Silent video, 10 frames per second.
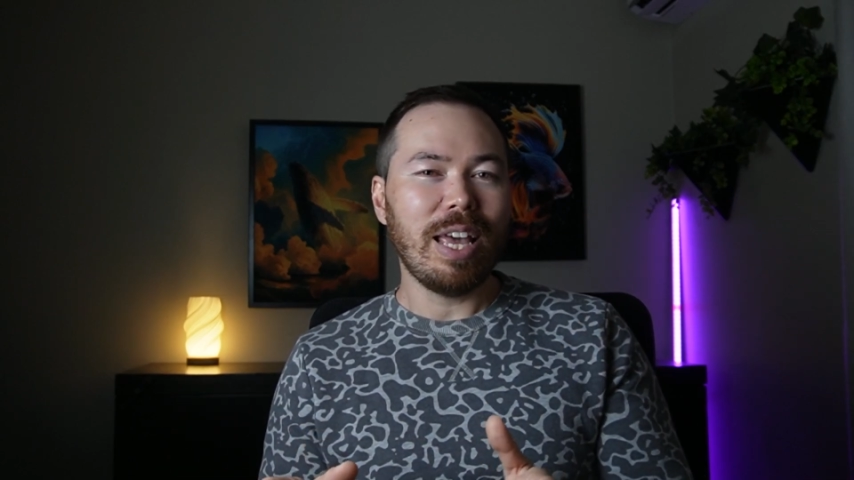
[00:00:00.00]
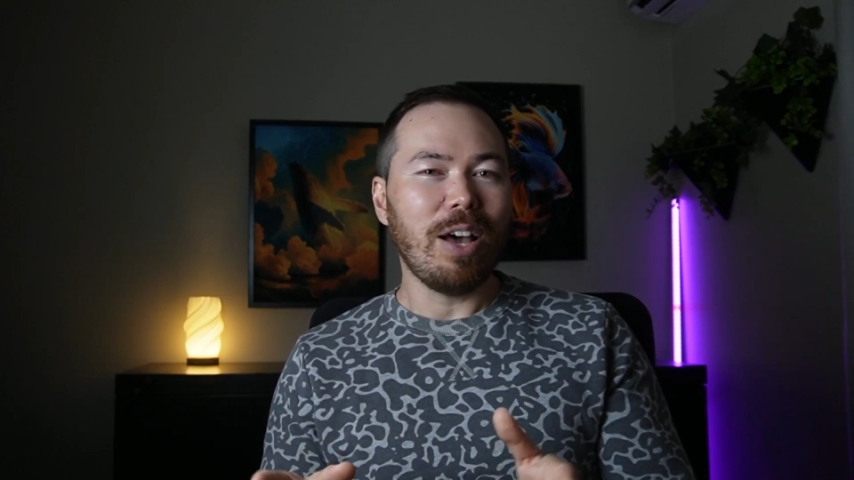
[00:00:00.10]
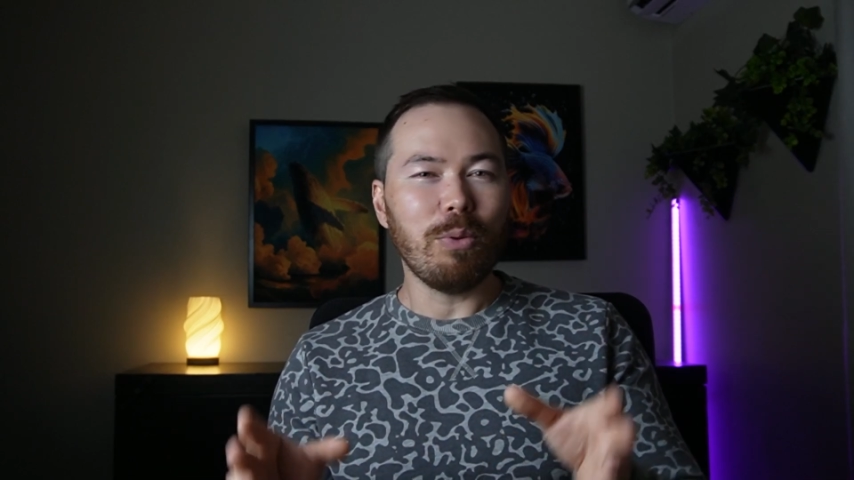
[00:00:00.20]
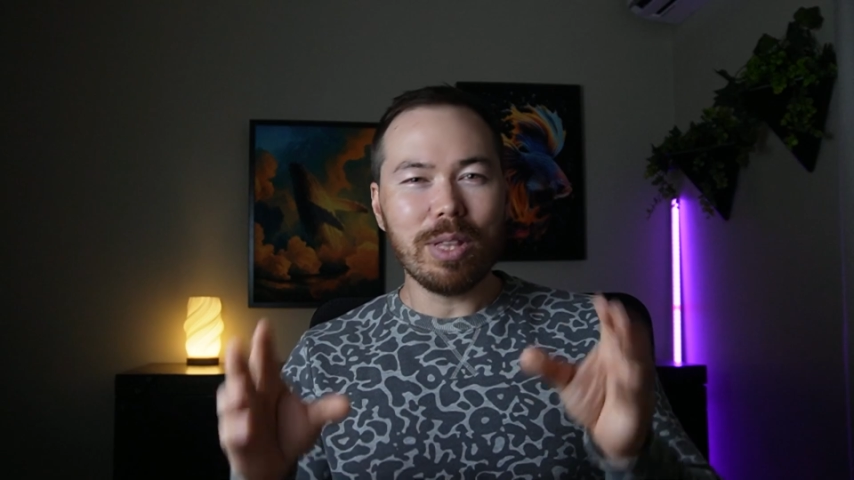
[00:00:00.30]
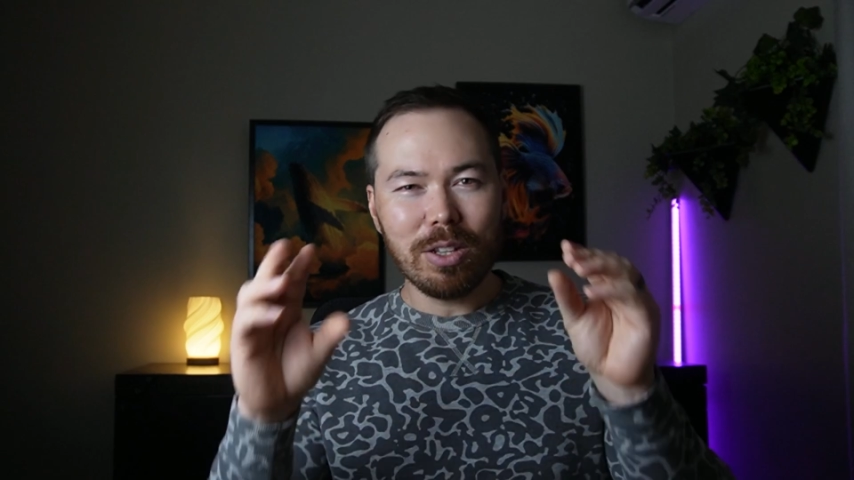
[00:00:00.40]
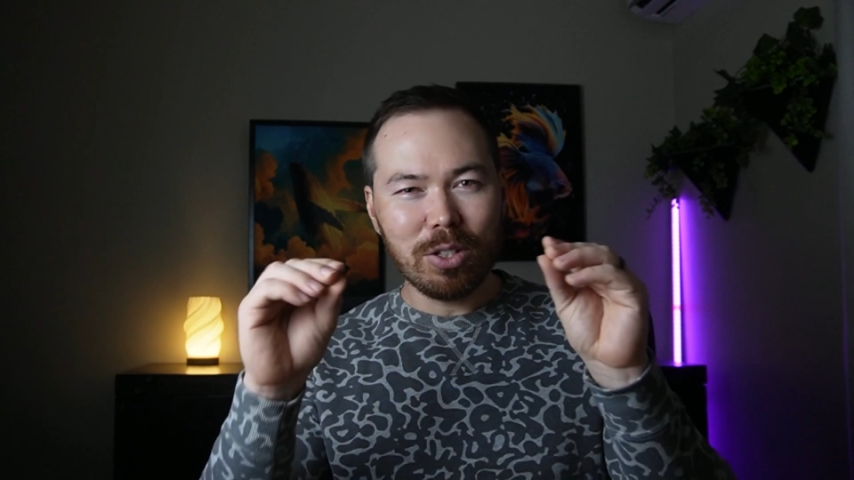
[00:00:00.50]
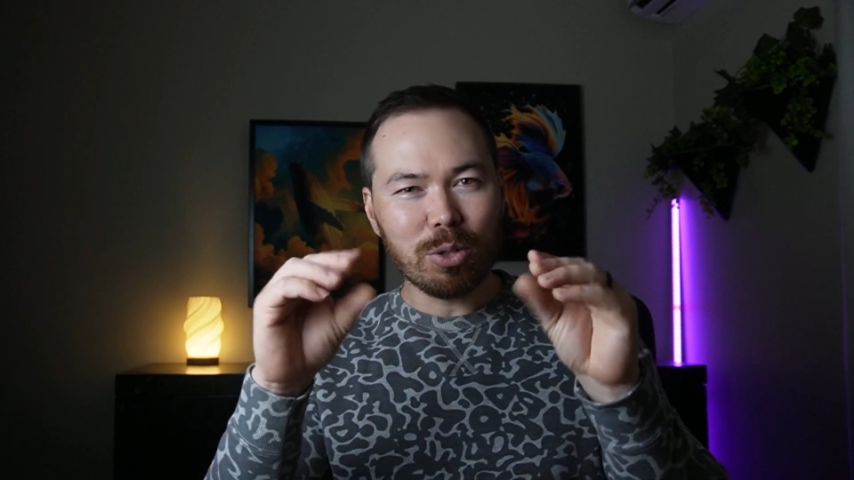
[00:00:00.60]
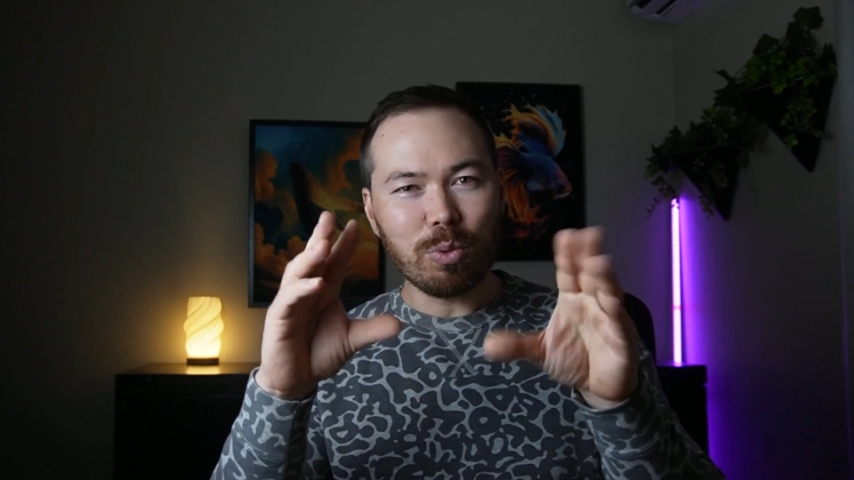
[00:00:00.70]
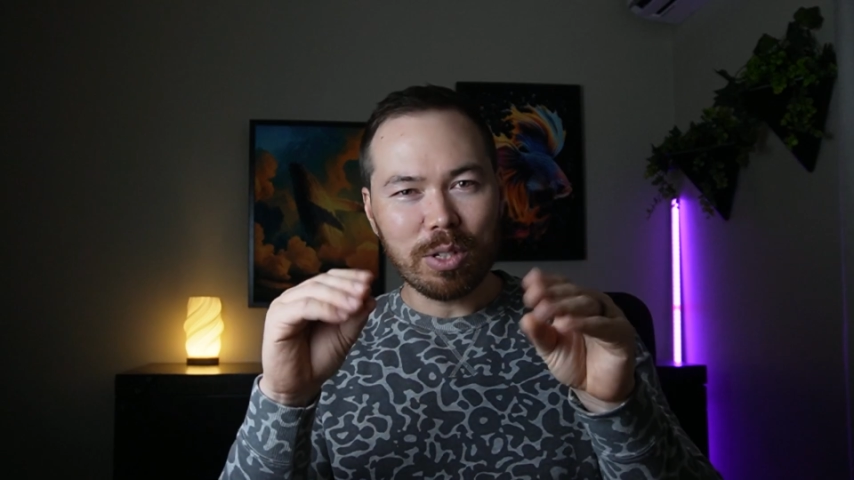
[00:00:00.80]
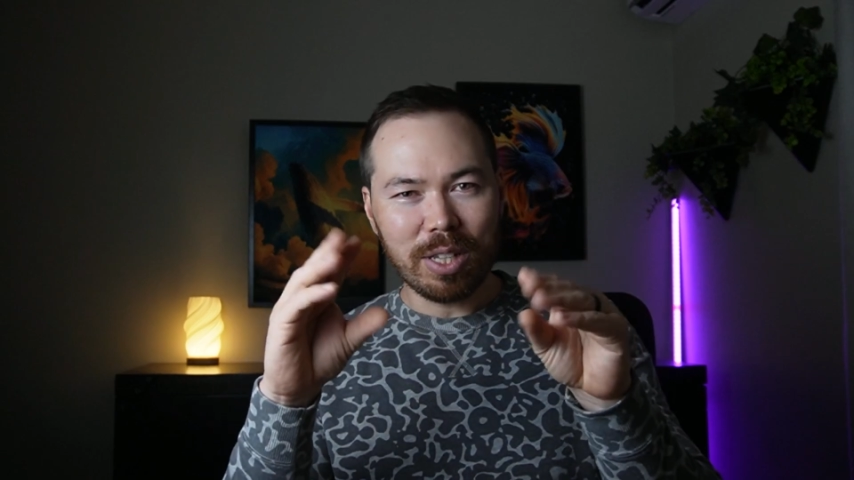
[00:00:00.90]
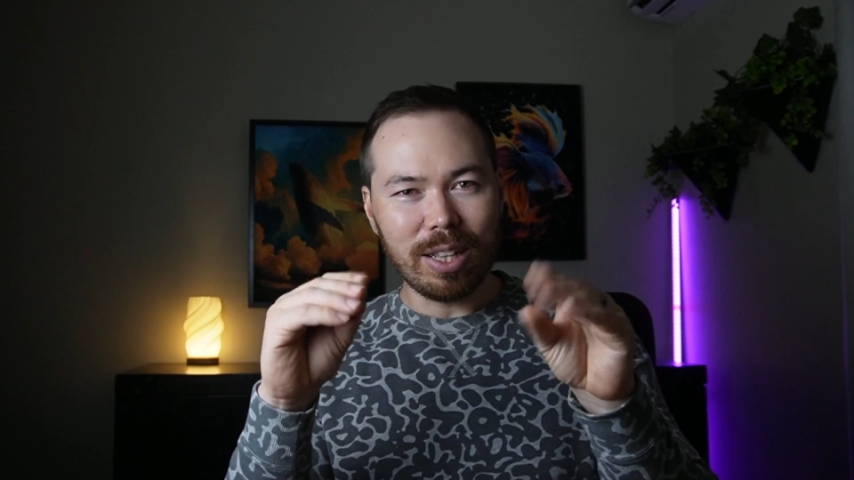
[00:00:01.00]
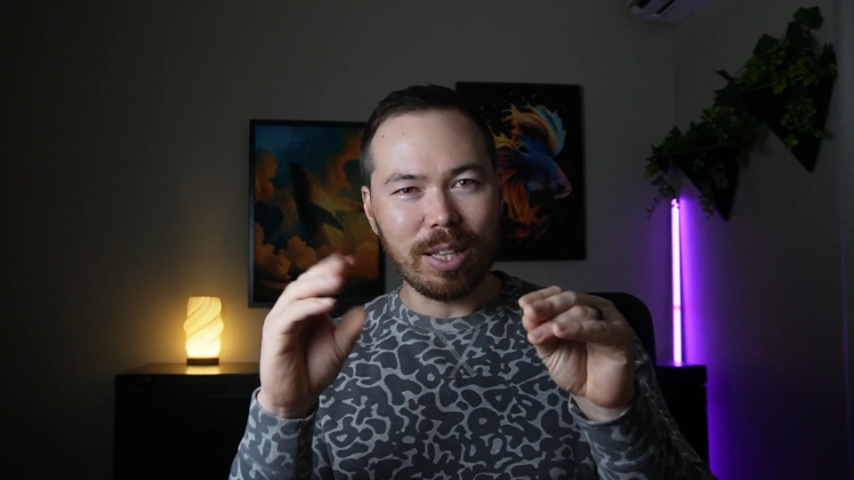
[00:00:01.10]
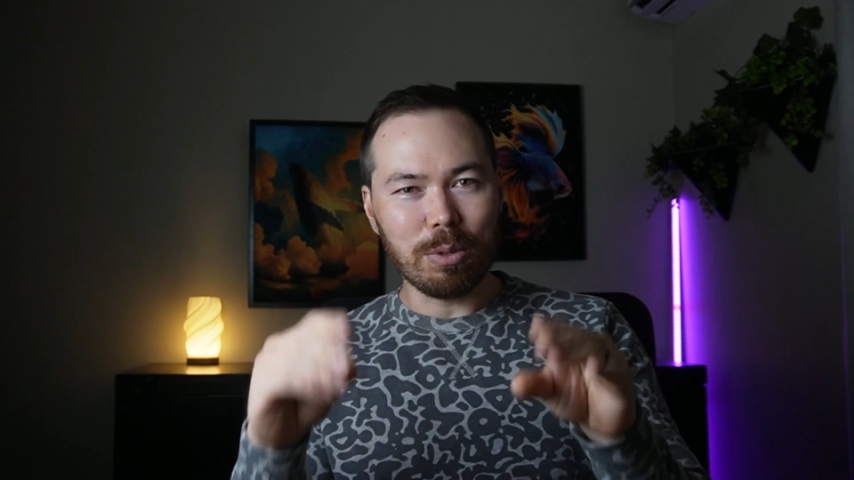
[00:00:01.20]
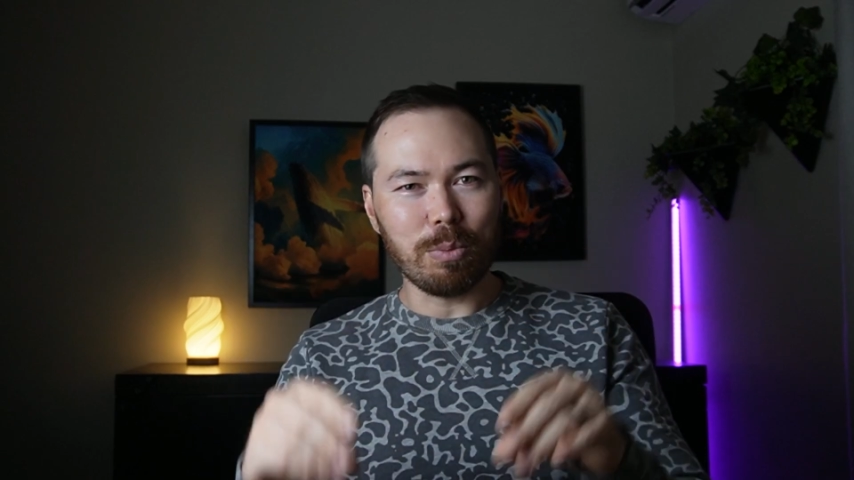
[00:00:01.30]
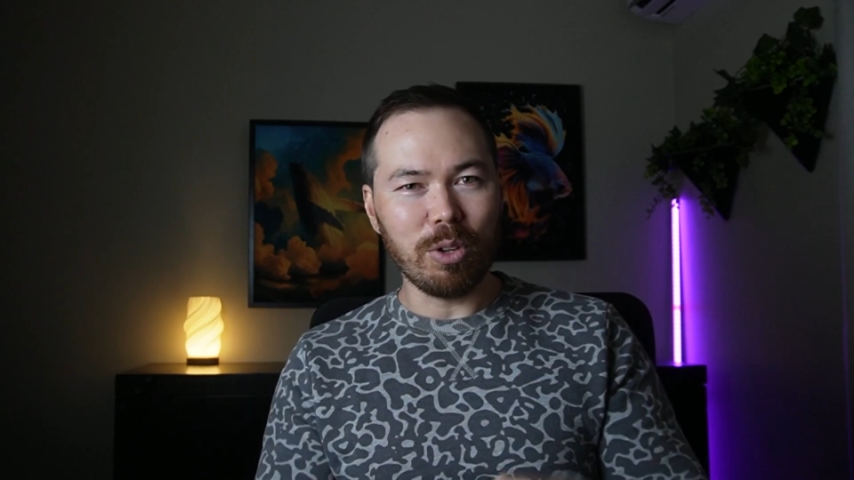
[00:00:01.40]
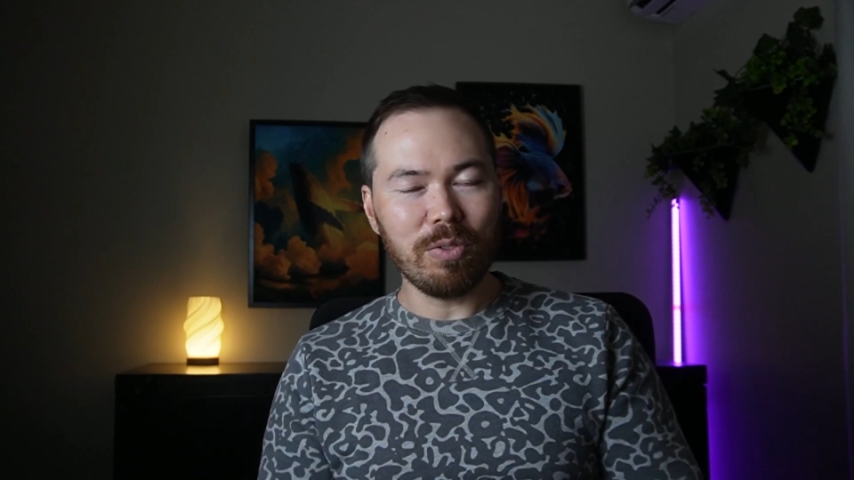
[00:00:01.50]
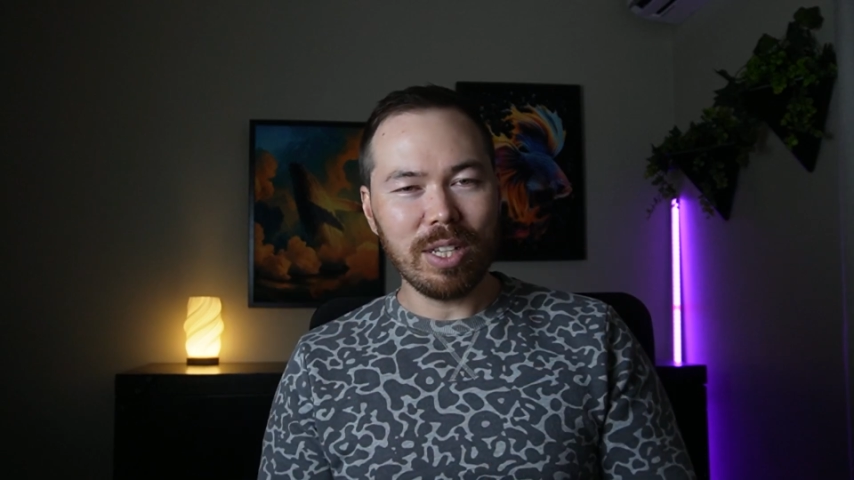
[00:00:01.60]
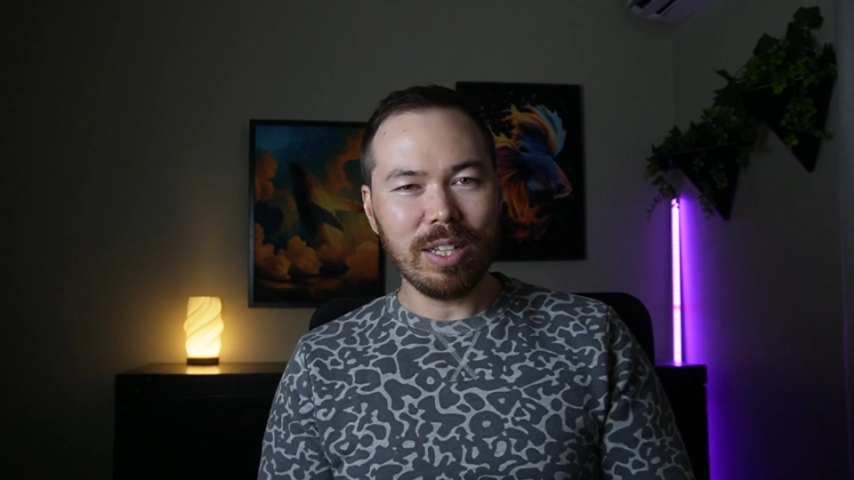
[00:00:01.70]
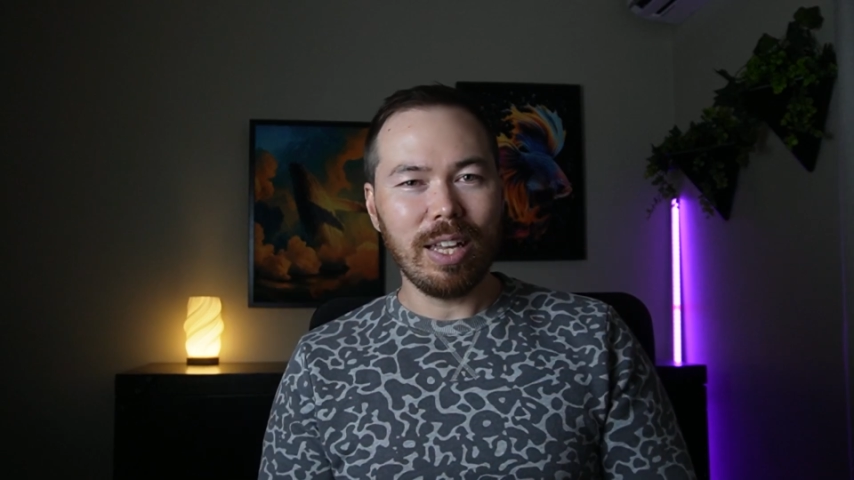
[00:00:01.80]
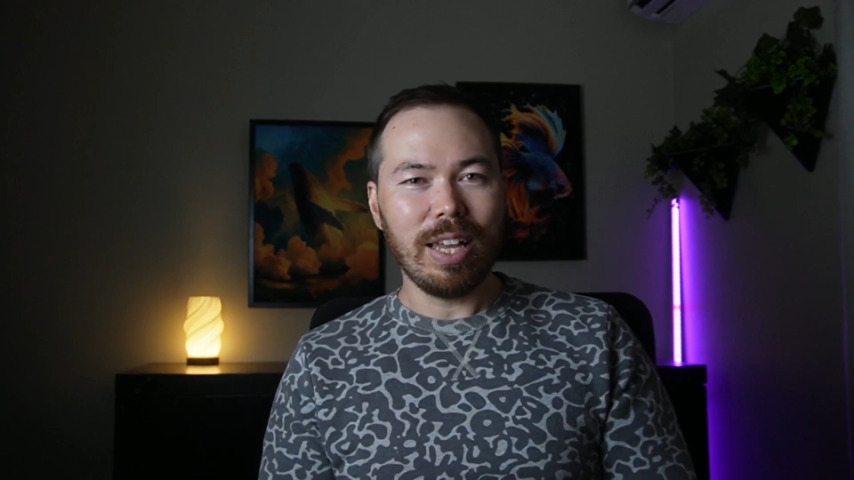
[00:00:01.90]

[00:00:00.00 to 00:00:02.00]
or whether you just watch their lips moving.